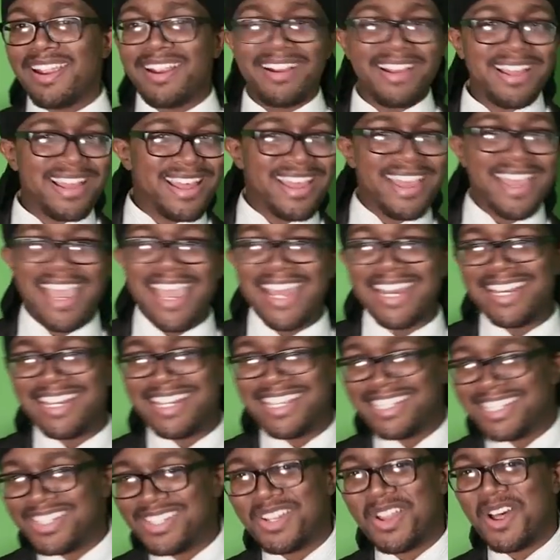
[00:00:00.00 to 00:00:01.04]
uh, editing
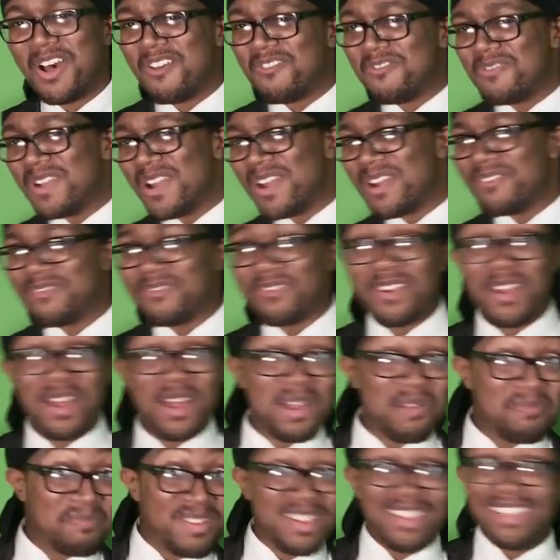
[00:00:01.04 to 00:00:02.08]
software
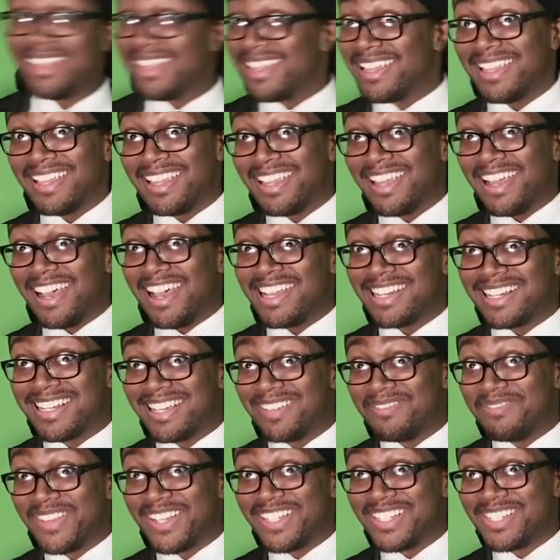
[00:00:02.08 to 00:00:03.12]
from
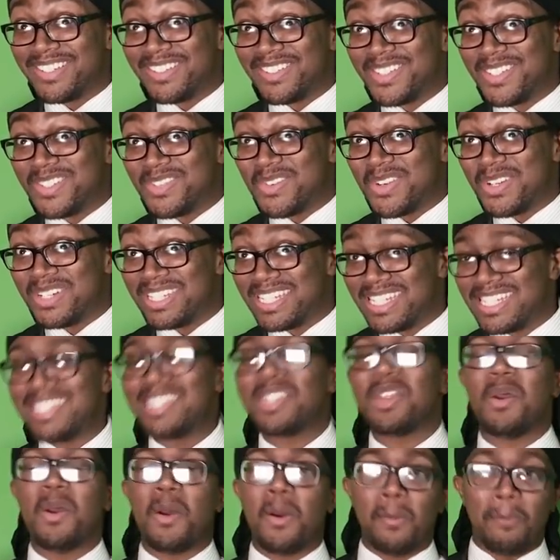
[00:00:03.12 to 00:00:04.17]
unconventional sources,
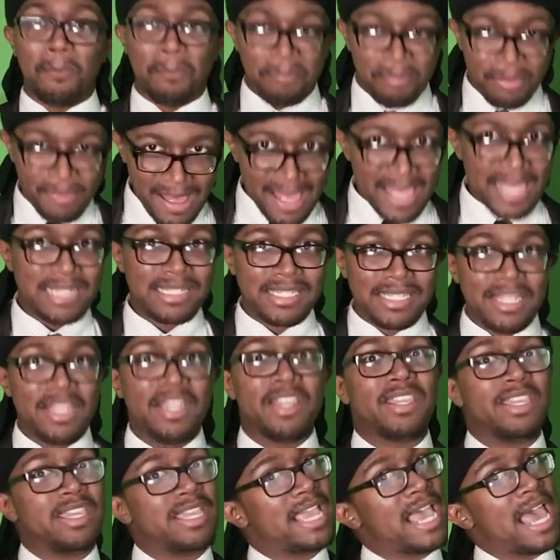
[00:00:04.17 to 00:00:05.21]
but
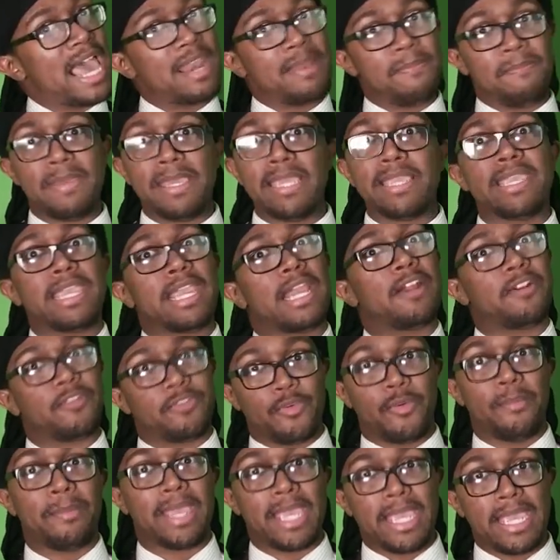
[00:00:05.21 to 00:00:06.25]
you gotta be careful,
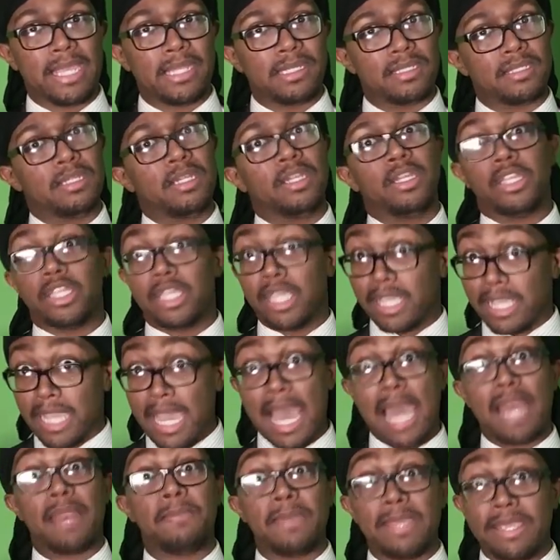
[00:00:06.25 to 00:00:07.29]
man. You
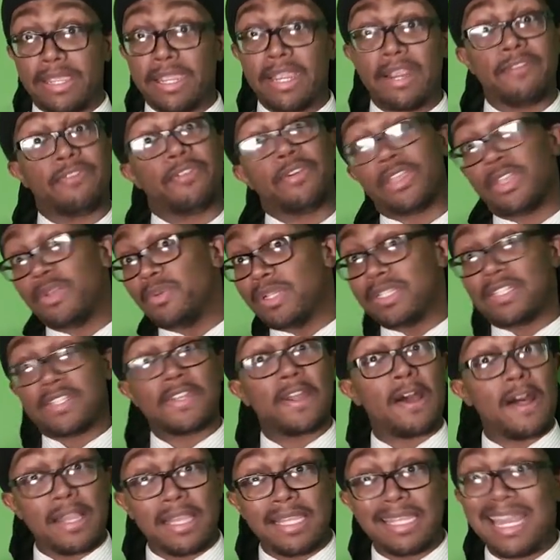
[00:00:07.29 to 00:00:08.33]
gotta be careful. You
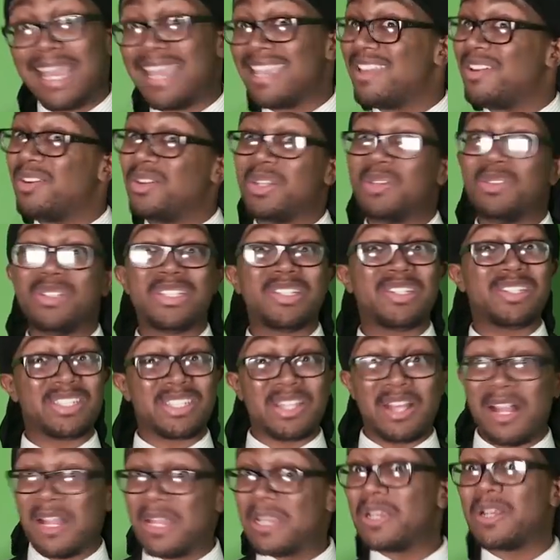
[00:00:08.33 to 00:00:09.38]
installing that, you don't know what you're
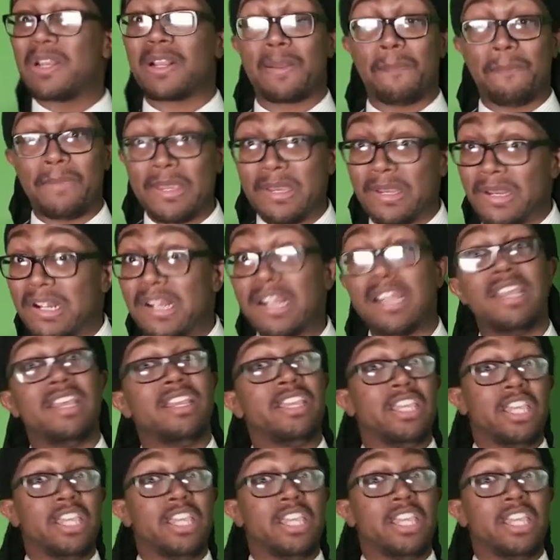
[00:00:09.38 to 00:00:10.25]
installing on your computer, you